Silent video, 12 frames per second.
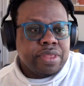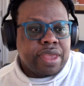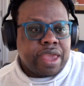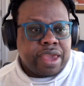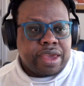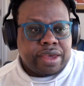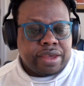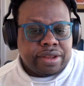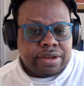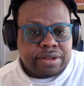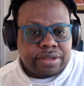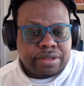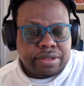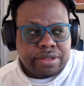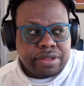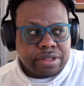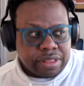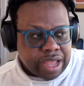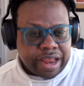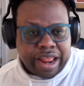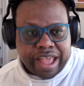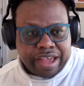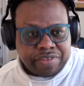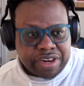and not
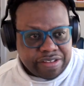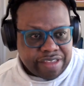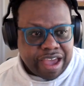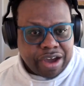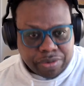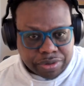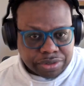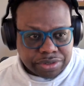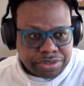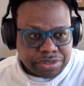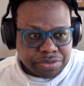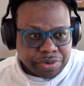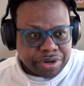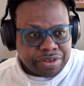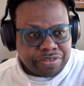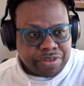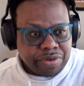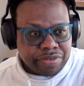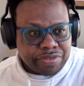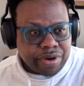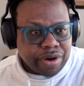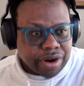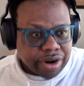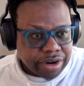have any towers where the students
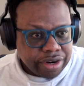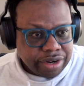are.